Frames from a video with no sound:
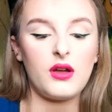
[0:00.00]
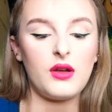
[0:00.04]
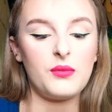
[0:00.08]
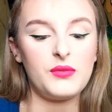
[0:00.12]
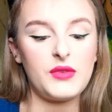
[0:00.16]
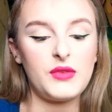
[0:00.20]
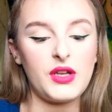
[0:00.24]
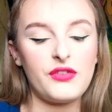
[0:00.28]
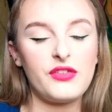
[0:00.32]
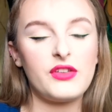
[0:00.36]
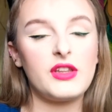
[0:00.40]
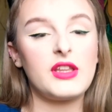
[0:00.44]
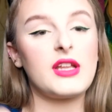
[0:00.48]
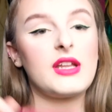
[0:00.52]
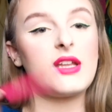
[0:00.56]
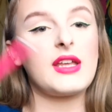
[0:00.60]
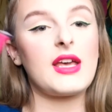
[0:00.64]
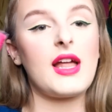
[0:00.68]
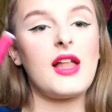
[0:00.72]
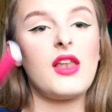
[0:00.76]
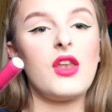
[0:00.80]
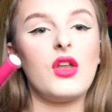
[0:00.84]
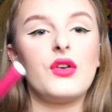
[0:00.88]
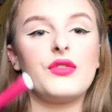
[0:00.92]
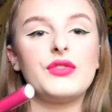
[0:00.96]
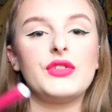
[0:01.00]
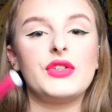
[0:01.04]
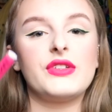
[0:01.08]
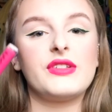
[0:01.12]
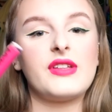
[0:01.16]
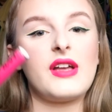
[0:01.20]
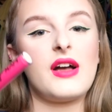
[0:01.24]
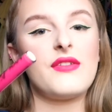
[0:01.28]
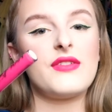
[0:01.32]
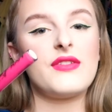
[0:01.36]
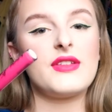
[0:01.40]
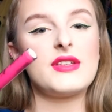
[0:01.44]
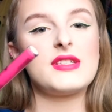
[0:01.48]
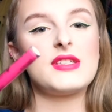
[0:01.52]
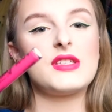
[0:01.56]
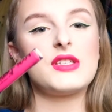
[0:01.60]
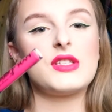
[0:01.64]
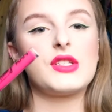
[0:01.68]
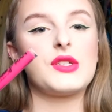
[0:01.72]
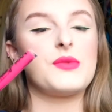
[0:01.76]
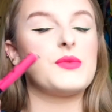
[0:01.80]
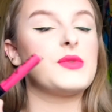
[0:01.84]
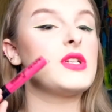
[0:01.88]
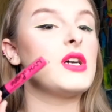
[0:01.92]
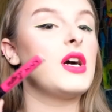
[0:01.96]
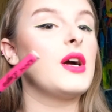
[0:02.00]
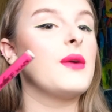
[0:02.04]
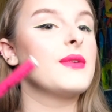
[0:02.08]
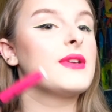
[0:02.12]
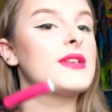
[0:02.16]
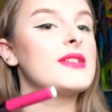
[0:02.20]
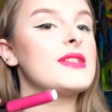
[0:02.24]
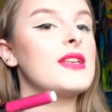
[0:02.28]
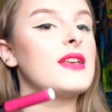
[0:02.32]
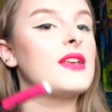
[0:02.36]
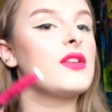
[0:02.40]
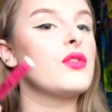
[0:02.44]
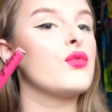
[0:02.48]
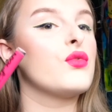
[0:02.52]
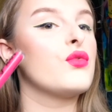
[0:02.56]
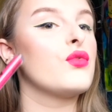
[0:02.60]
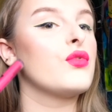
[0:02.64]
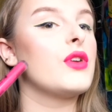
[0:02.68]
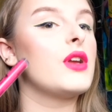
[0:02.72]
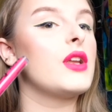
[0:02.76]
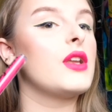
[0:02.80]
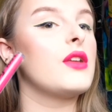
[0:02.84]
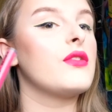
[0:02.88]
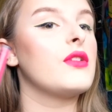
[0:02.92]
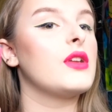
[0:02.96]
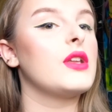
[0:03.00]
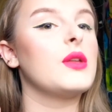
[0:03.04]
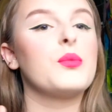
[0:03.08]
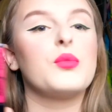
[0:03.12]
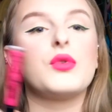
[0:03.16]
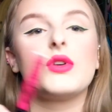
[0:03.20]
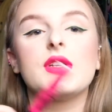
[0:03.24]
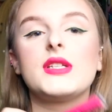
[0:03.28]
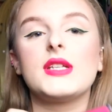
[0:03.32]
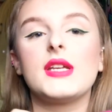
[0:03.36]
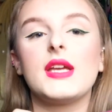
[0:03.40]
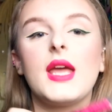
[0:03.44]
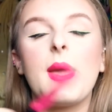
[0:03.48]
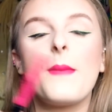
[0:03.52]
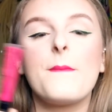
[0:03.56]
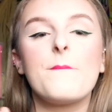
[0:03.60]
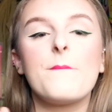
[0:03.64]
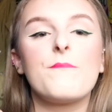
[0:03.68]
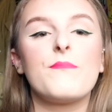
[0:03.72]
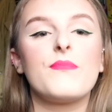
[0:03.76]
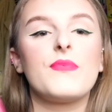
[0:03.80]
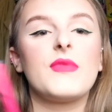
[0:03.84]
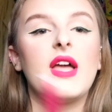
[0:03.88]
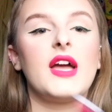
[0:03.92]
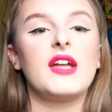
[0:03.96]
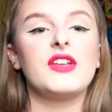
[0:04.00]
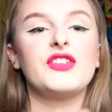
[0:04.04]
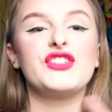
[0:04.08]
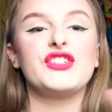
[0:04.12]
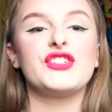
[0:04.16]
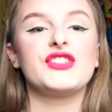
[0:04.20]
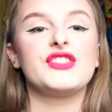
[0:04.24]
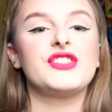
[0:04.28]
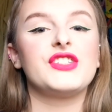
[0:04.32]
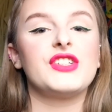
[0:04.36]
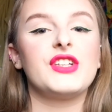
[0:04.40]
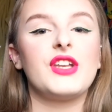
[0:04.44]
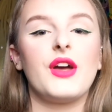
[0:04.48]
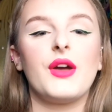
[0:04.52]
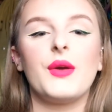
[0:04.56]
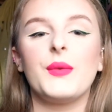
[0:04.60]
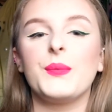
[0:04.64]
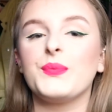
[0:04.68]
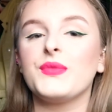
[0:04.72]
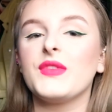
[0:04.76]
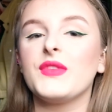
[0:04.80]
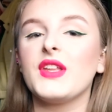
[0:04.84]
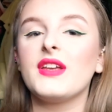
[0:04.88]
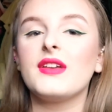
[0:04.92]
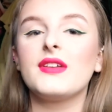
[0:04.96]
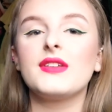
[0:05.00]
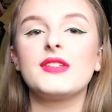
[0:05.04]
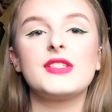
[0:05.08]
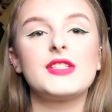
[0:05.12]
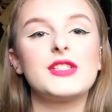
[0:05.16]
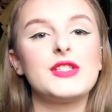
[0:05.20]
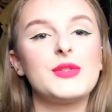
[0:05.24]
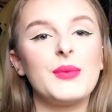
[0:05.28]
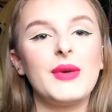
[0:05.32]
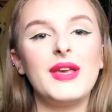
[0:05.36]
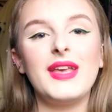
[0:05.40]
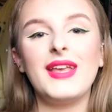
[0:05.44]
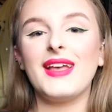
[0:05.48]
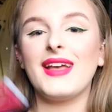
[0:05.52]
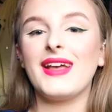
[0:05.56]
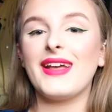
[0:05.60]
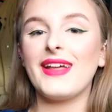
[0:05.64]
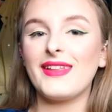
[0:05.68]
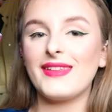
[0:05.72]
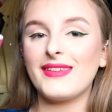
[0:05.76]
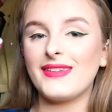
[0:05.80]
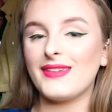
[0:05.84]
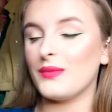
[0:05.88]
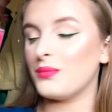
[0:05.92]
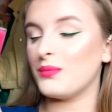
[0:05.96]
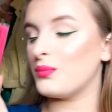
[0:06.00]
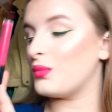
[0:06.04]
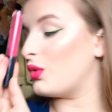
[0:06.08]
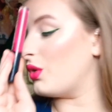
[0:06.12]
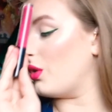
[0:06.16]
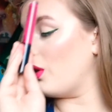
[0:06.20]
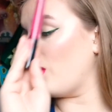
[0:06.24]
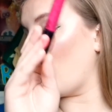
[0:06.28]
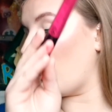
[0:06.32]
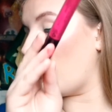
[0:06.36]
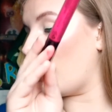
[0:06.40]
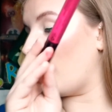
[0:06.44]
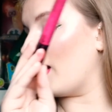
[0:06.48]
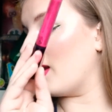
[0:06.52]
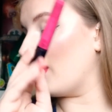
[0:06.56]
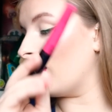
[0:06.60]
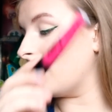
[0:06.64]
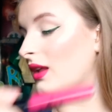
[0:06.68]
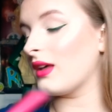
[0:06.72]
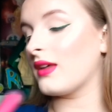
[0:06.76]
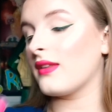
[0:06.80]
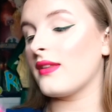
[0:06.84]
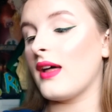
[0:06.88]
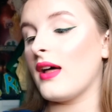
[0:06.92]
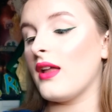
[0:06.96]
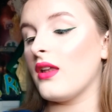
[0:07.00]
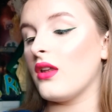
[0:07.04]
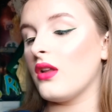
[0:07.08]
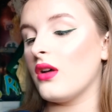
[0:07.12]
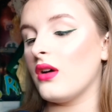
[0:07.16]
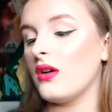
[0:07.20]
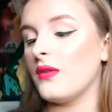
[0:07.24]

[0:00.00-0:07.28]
I'm definitely going to get a lot of use out of this in the summertime because it is really, really pretty. And just, you know, sweet and simple. I like that a